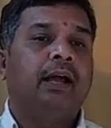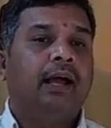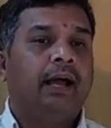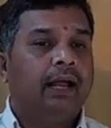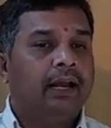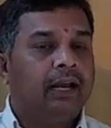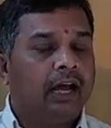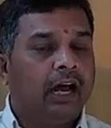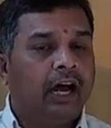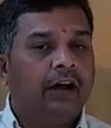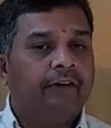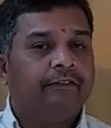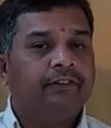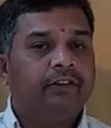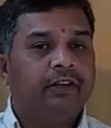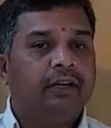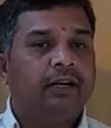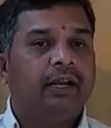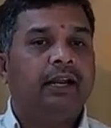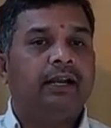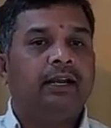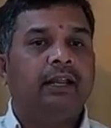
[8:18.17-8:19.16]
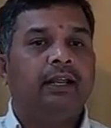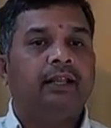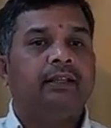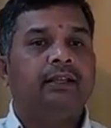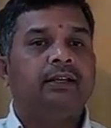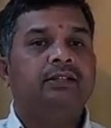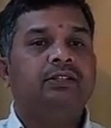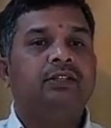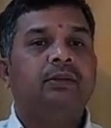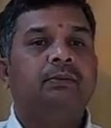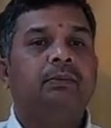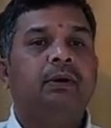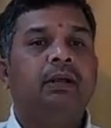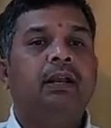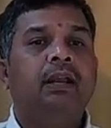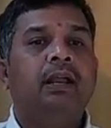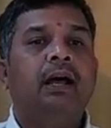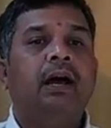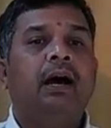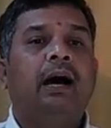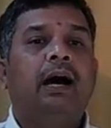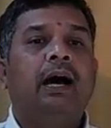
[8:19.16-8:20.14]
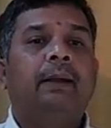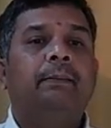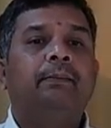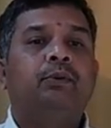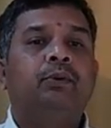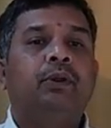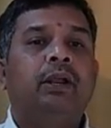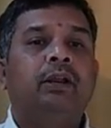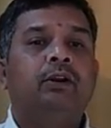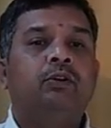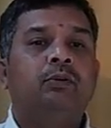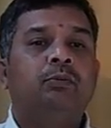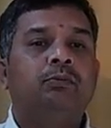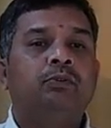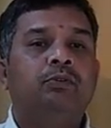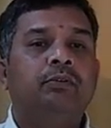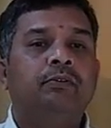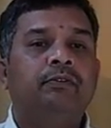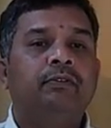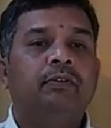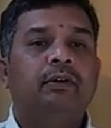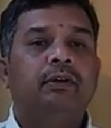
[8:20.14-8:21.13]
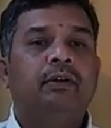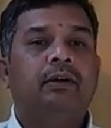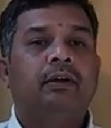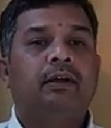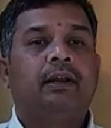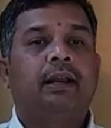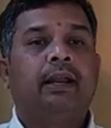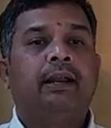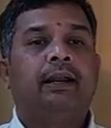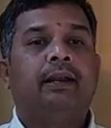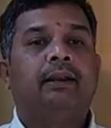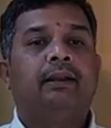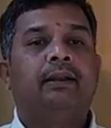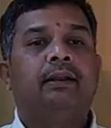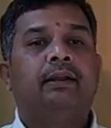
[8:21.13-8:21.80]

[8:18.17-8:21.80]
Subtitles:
and after getting this symbol, I'm trying to move right.